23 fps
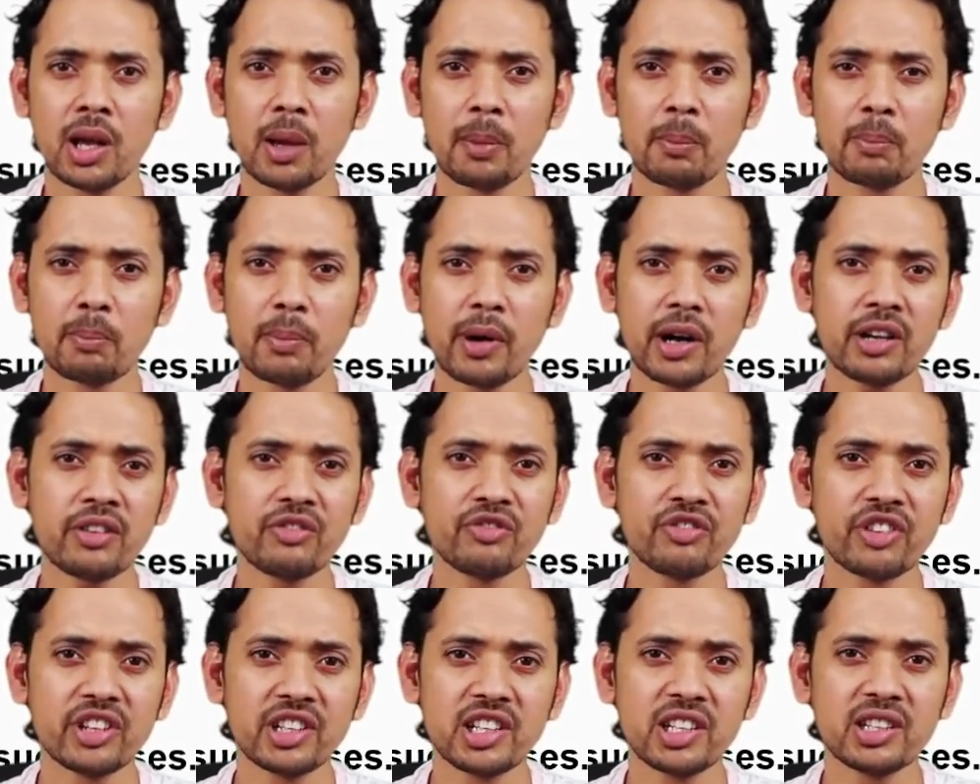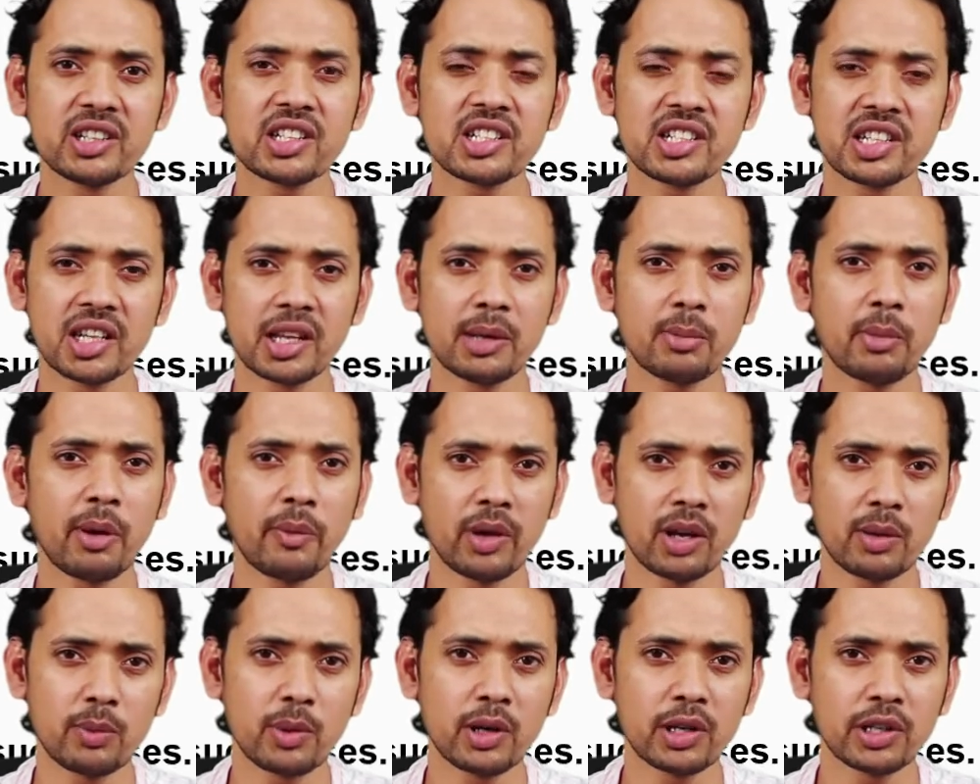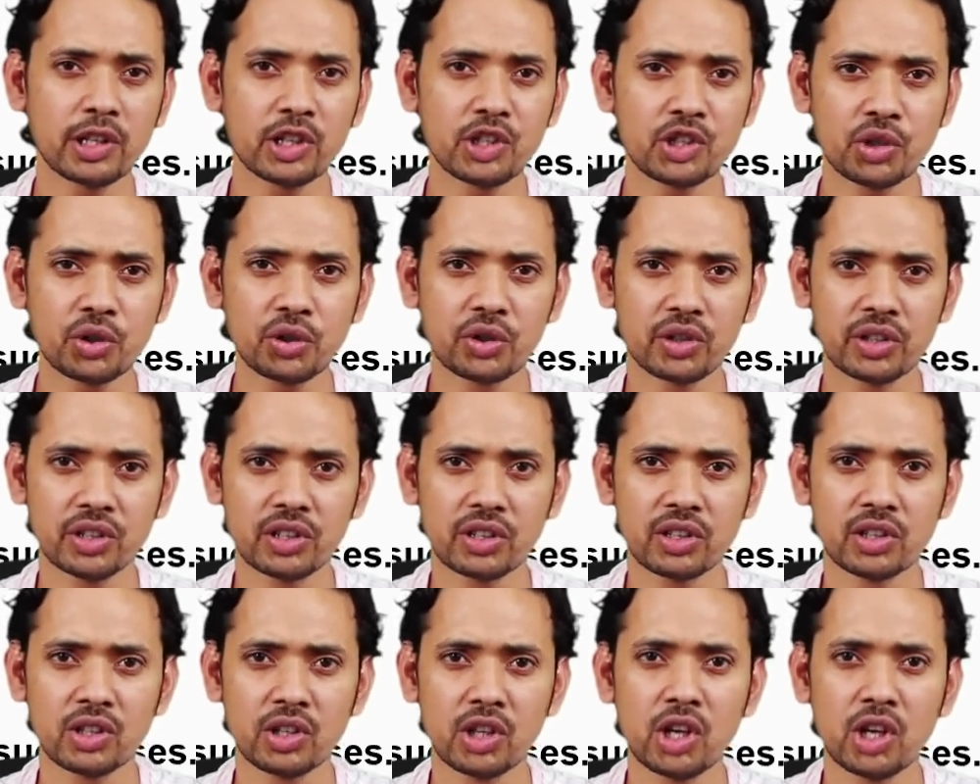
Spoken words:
but within the same availability zone.